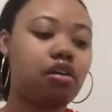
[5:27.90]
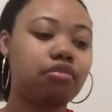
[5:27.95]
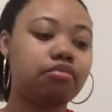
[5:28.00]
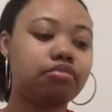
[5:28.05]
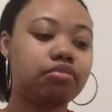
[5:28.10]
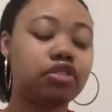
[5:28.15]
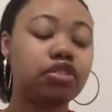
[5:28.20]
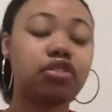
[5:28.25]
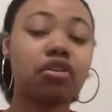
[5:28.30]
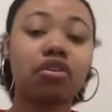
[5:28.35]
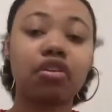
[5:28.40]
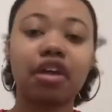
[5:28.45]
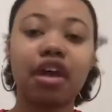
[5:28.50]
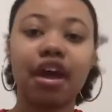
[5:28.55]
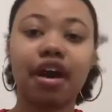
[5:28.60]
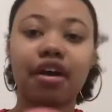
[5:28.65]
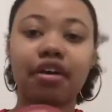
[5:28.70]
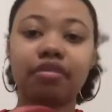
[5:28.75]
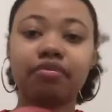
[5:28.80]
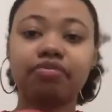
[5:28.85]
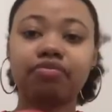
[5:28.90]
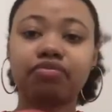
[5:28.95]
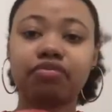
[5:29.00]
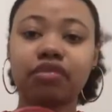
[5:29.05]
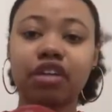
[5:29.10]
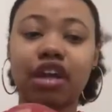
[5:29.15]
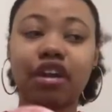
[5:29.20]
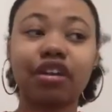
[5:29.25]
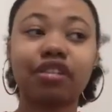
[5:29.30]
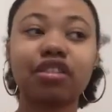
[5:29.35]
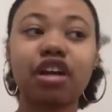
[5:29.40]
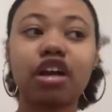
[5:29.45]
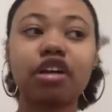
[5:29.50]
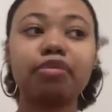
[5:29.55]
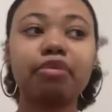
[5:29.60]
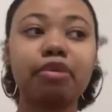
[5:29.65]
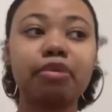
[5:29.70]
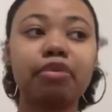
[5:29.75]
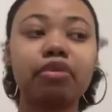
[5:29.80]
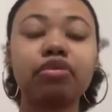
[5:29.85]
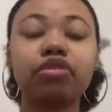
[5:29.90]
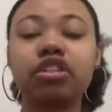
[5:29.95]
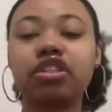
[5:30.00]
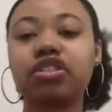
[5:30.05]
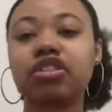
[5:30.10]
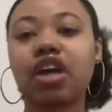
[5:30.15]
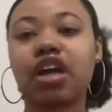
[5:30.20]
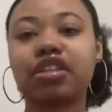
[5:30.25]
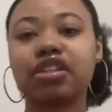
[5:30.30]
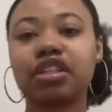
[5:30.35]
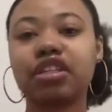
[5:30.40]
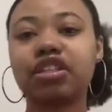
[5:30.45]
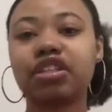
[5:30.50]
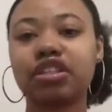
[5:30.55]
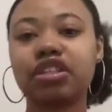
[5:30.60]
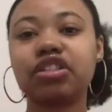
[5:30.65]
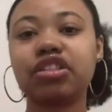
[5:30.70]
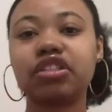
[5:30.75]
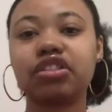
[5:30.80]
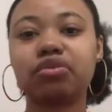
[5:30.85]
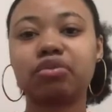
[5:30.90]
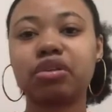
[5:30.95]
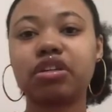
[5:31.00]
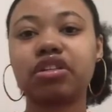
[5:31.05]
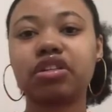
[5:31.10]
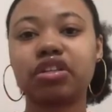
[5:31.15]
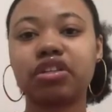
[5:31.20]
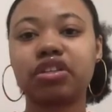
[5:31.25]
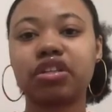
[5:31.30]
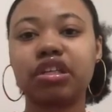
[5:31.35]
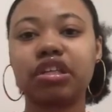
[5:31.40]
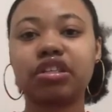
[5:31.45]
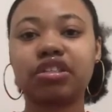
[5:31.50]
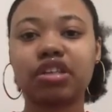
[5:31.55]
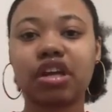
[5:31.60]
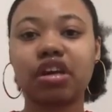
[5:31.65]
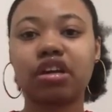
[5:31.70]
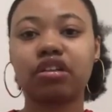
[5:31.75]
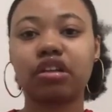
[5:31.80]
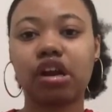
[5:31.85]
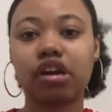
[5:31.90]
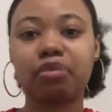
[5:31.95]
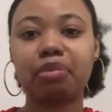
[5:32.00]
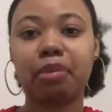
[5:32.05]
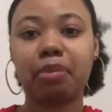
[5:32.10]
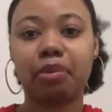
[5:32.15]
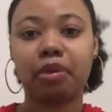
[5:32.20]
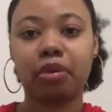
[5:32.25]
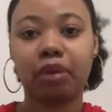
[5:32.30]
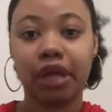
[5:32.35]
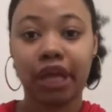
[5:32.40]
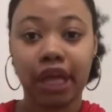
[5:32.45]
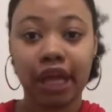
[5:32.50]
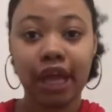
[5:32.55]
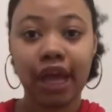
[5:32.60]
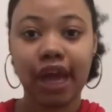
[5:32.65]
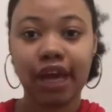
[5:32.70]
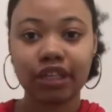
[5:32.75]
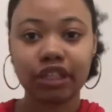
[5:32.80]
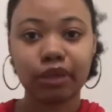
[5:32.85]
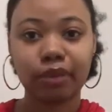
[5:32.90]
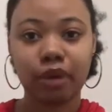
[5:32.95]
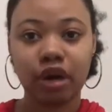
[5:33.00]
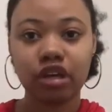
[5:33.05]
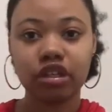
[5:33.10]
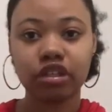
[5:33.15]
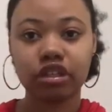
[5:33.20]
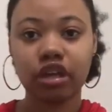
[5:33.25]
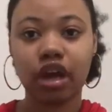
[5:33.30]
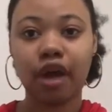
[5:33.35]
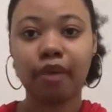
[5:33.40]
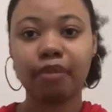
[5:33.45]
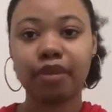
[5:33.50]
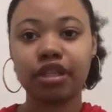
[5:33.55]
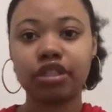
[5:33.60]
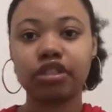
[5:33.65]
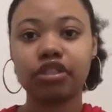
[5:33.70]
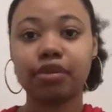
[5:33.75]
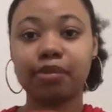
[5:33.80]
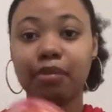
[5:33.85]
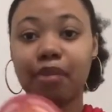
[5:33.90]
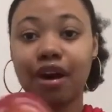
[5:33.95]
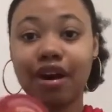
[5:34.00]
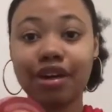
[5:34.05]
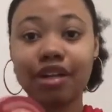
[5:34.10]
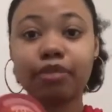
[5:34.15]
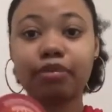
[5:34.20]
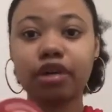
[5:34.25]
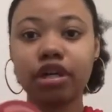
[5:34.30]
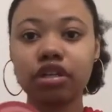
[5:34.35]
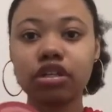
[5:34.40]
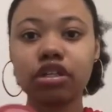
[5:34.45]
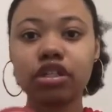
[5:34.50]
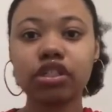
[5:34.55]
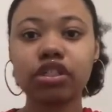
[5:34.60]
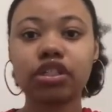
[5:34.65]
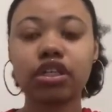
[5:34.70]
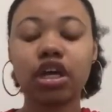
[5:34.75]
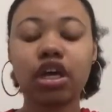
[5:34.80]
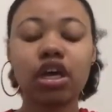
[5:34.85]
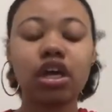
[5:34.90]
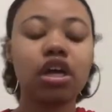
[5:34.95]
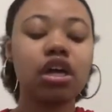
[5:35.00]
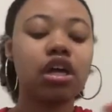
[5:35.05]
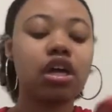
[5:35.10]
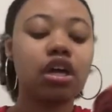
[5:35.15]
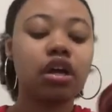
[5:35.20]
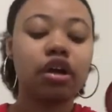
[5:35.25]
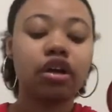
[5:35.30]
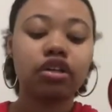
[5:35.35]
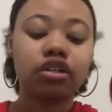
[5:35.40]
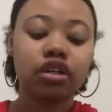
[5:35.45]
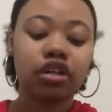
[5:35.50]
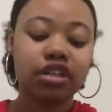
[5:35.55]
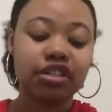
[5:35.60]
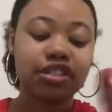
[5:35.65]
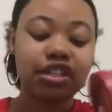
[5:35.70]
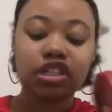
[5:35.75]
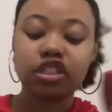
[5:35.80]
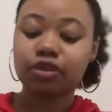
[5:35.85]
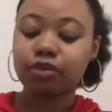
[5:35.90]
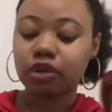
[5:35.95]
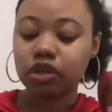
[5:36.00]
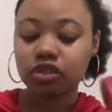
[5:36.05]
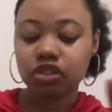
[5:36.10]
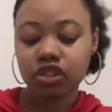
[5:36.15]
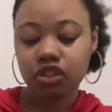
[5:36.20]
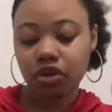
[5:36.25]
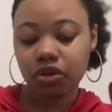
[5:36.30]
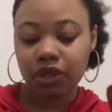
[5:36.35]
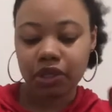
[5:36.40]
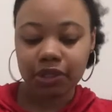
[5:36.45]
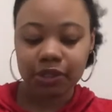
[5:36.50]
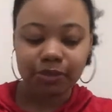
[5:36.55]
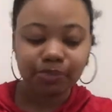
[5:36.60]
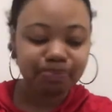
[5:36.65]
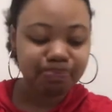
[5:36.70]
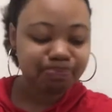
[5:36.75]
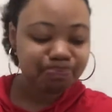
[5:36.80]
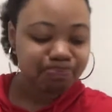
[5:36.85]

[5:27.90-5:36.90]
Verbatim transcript: So yeah, and a lot of people, I think this is one of the things that a lot of people get at the Body Shop is the body butters, because they smell so good.